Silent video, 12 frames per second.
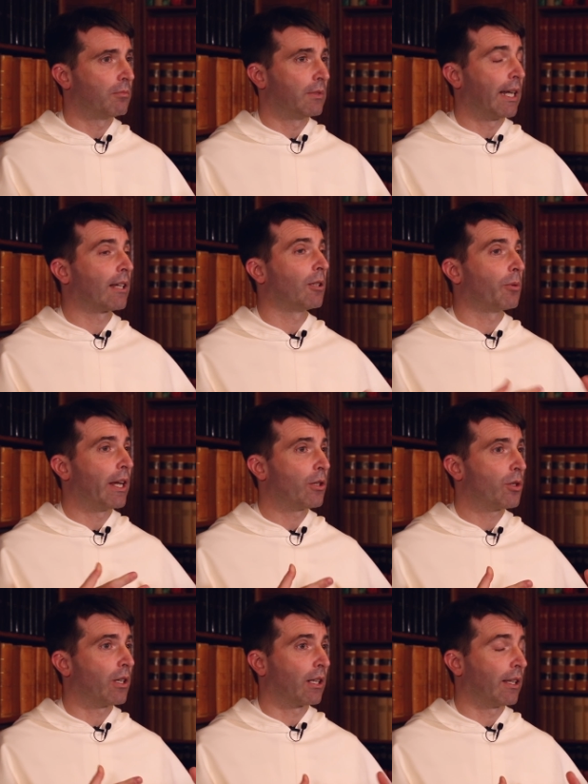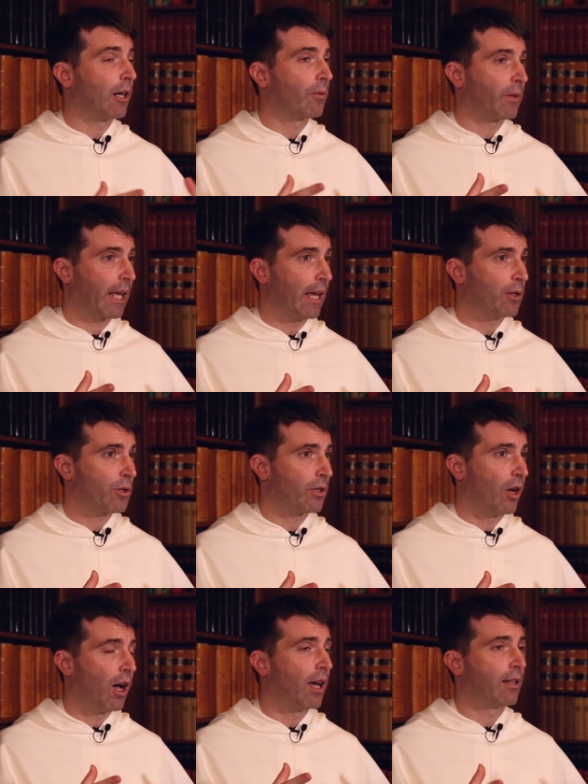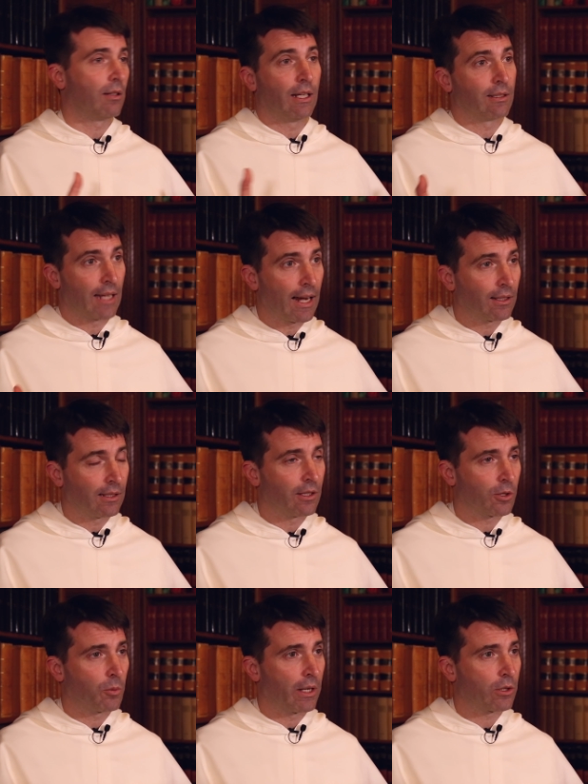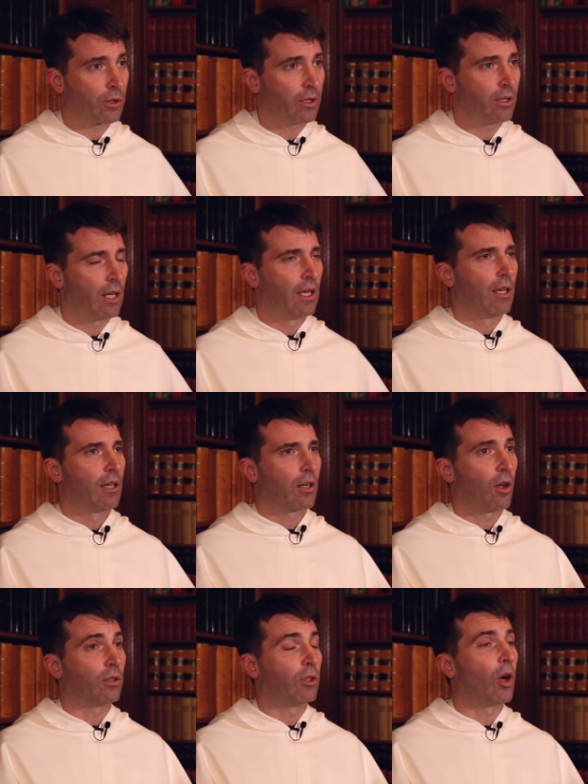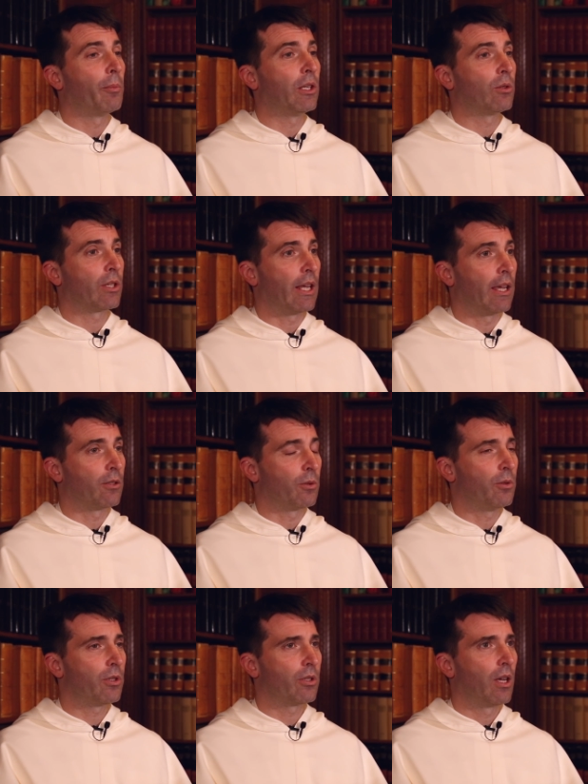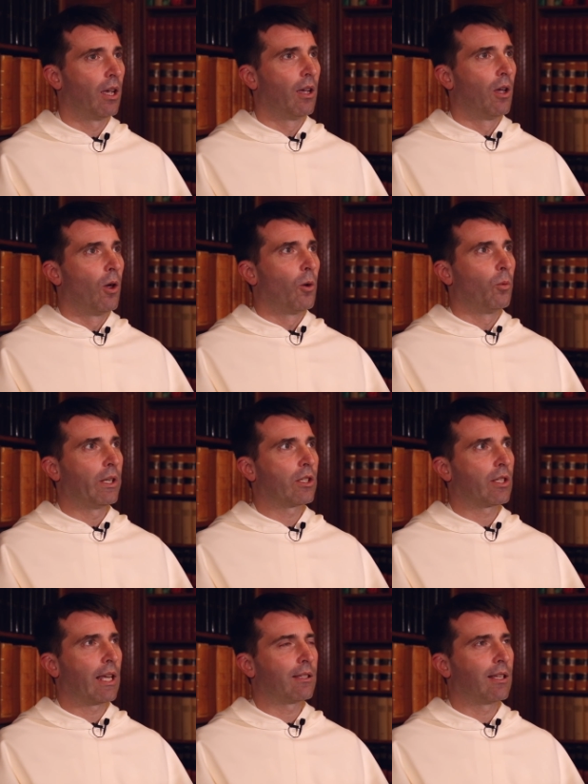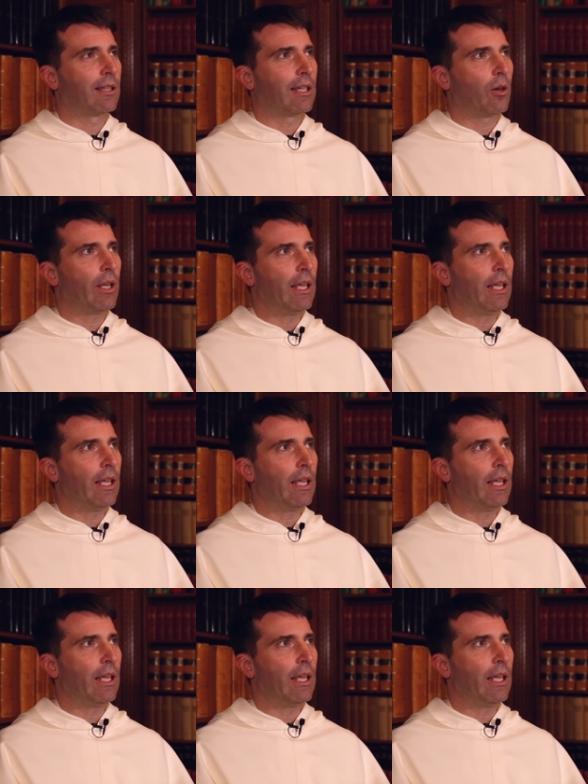declaration, a clarification on exactly this question called Dominus Jesus, which says that there